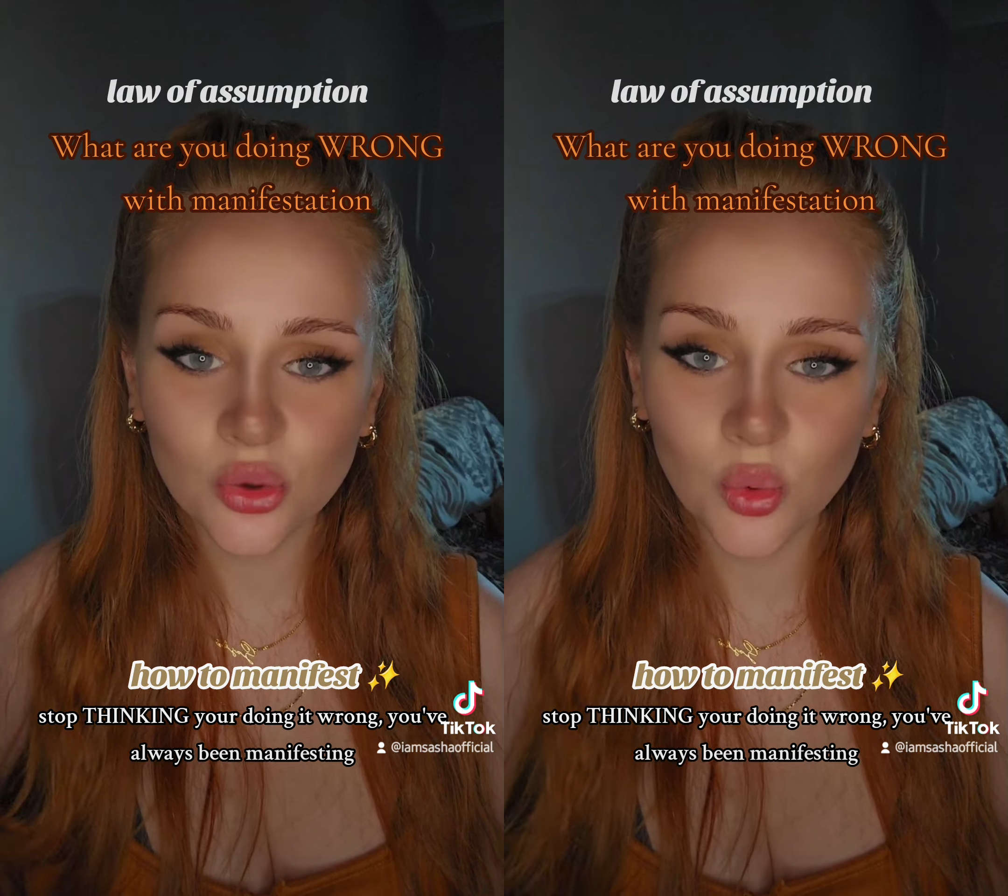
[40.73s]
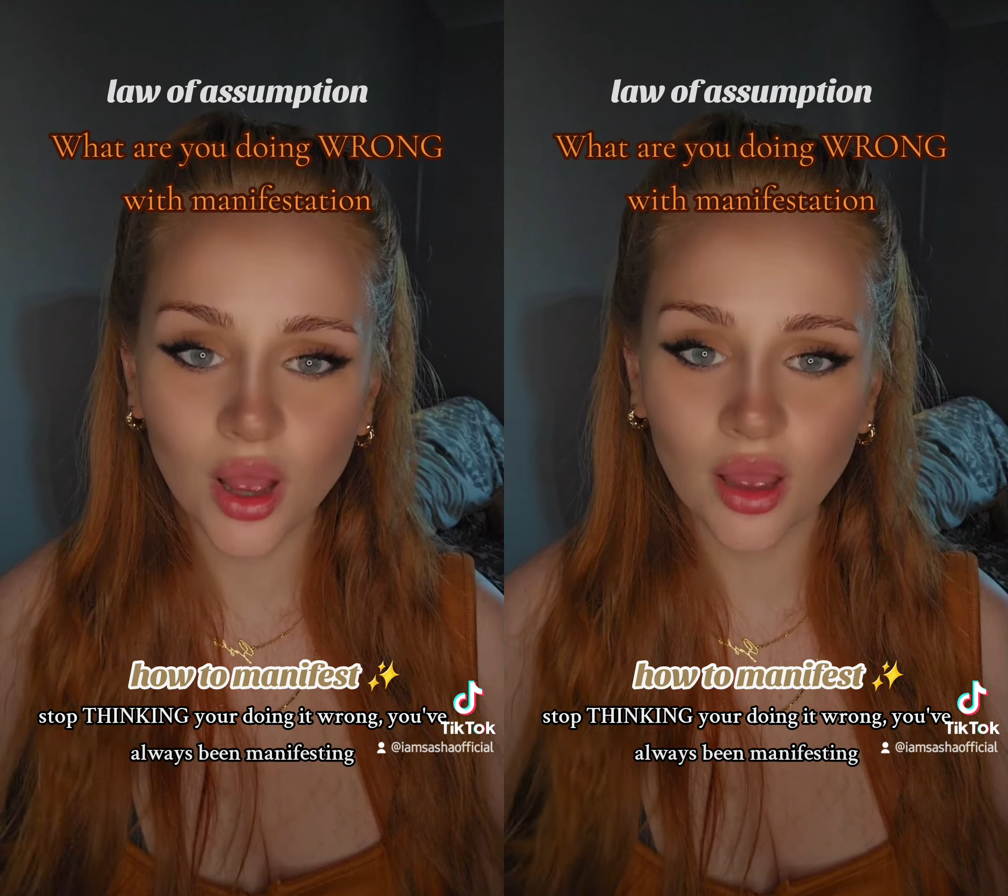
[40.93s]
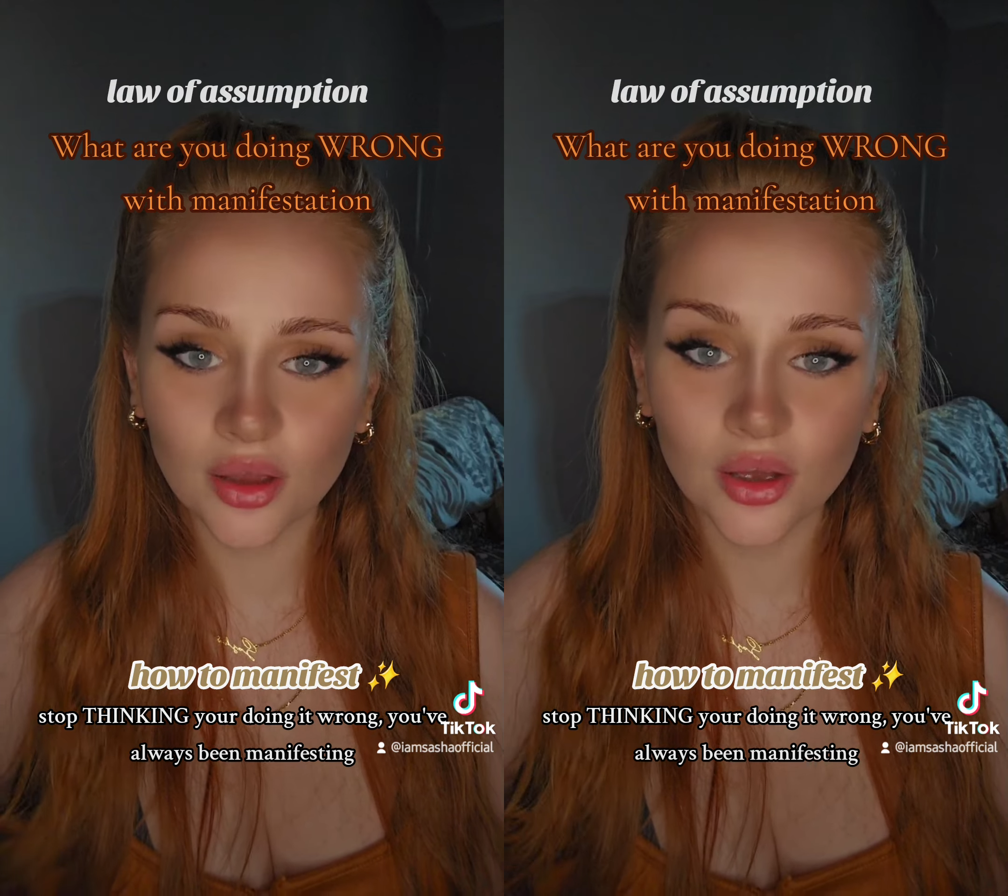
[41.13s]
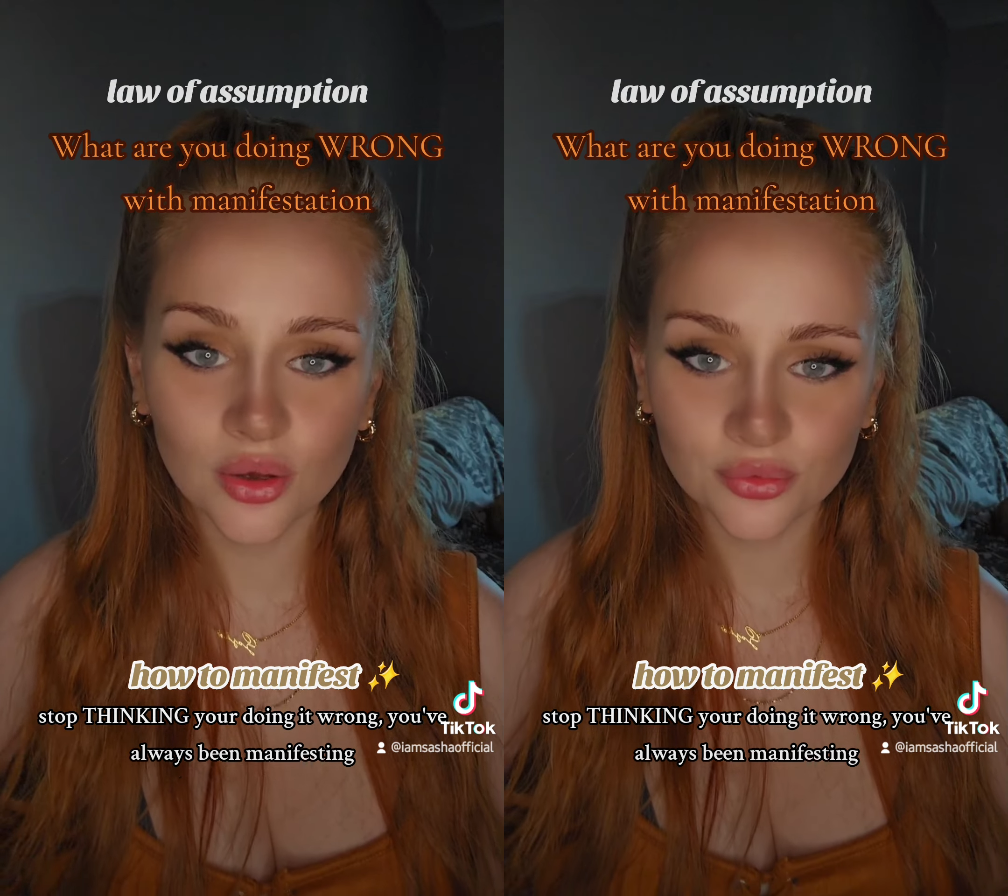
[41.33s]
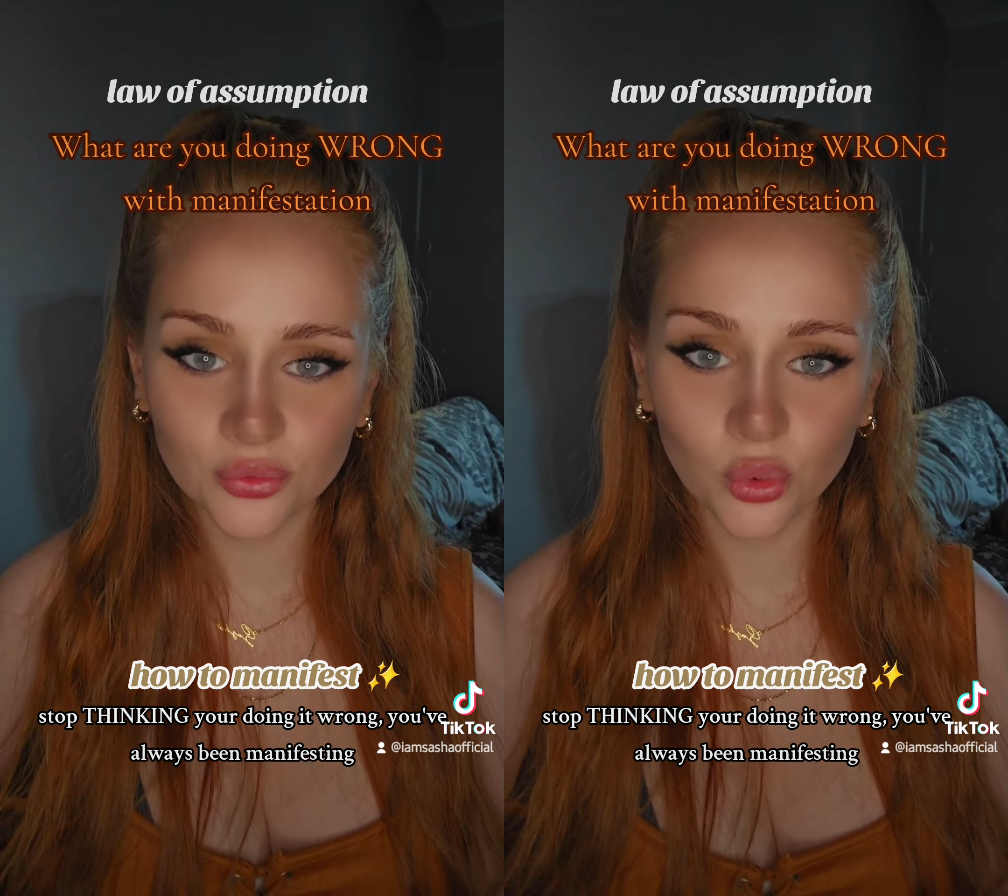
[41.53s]
the work
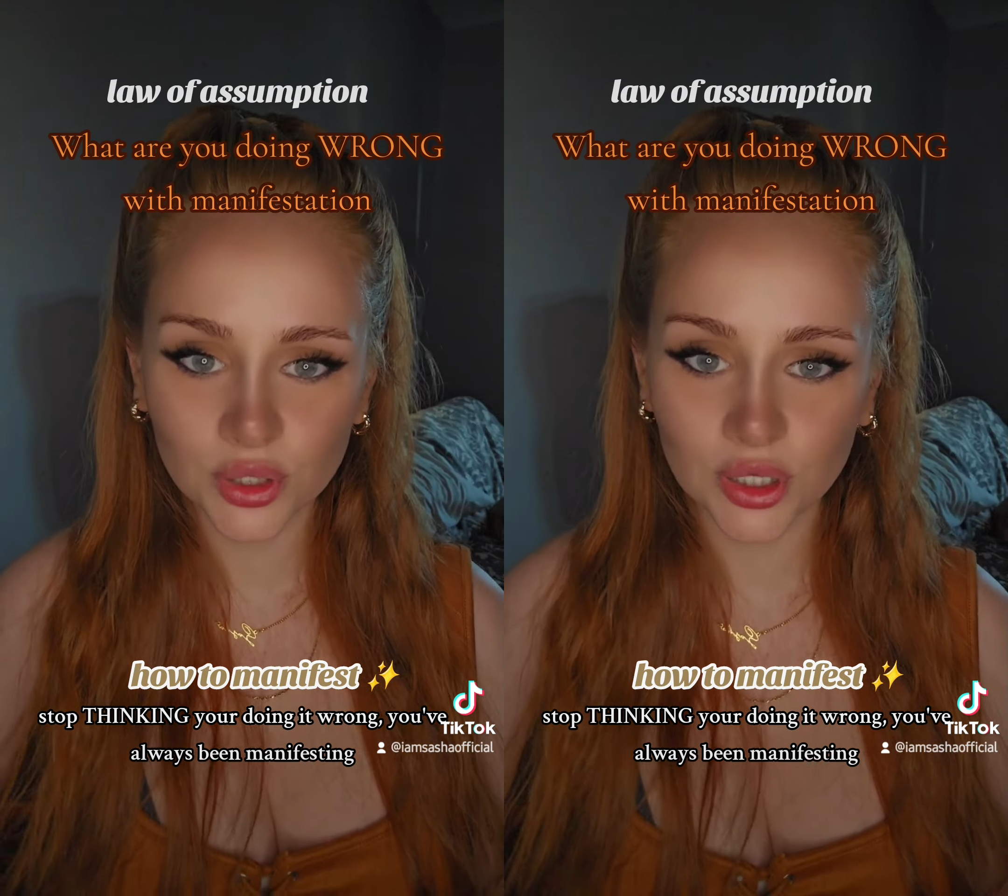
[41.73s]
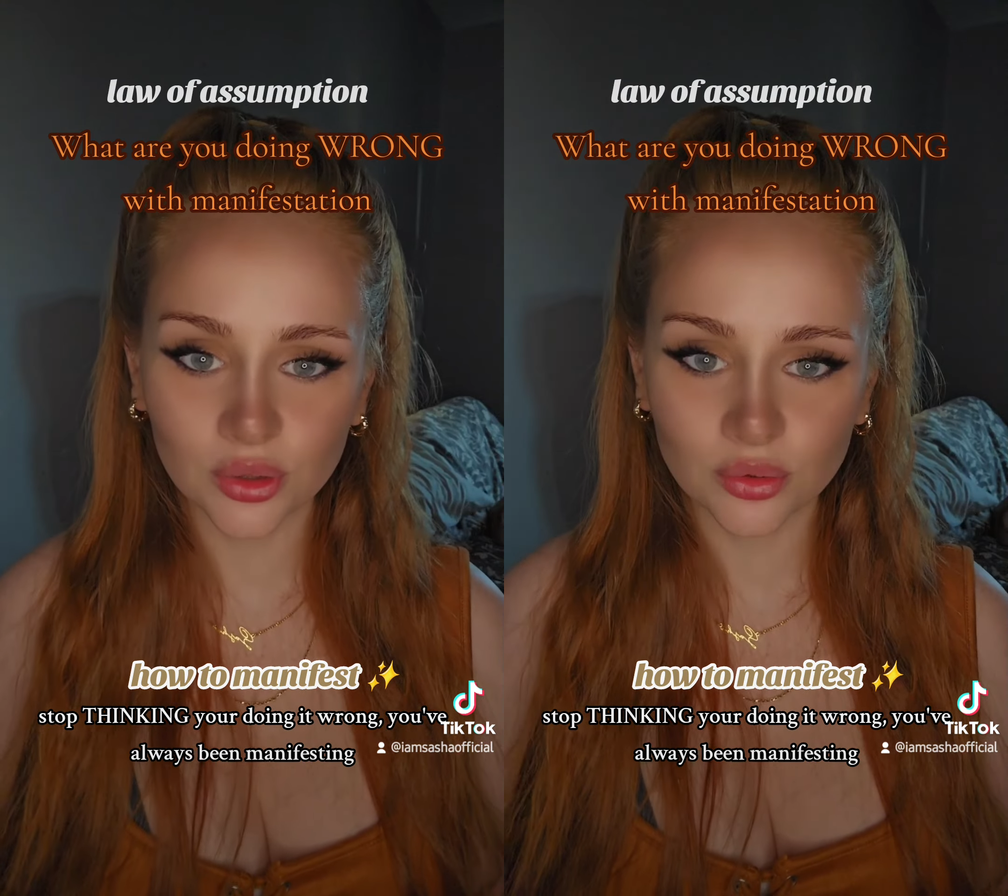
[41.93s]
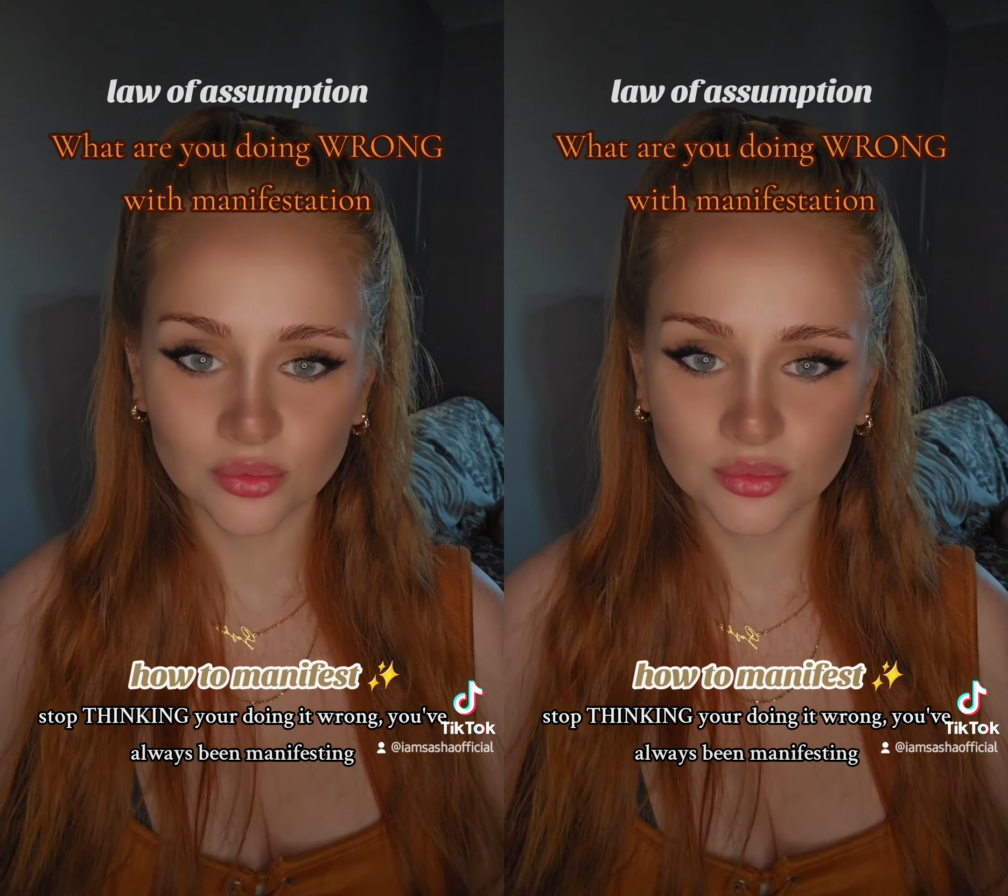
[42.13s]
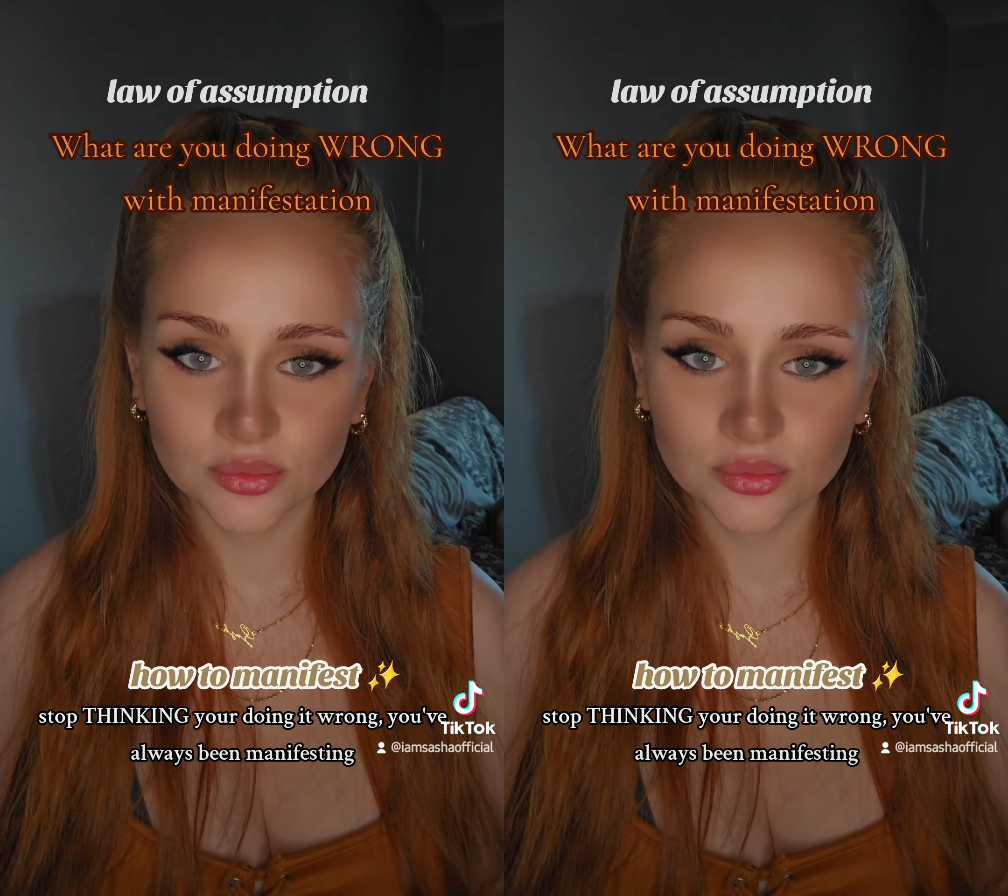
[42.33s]
for you.